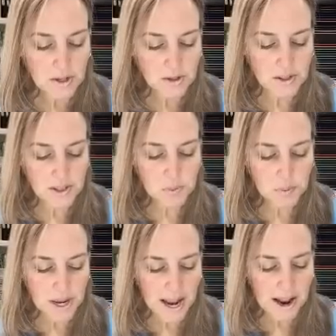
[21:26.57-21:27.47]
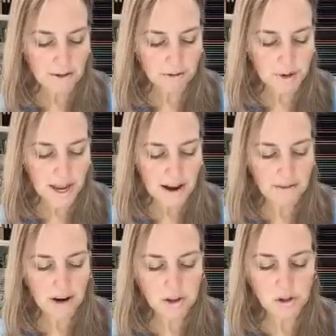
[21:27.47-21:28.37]
So this is what we have. We have
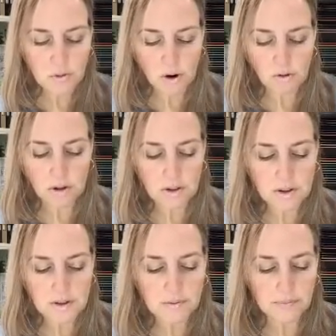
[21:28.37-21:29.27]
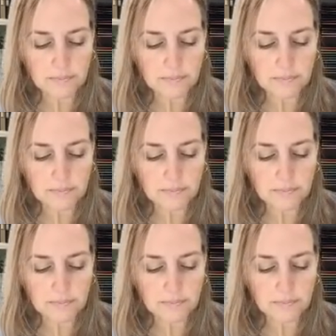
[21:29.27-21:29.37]
our 2 ovals.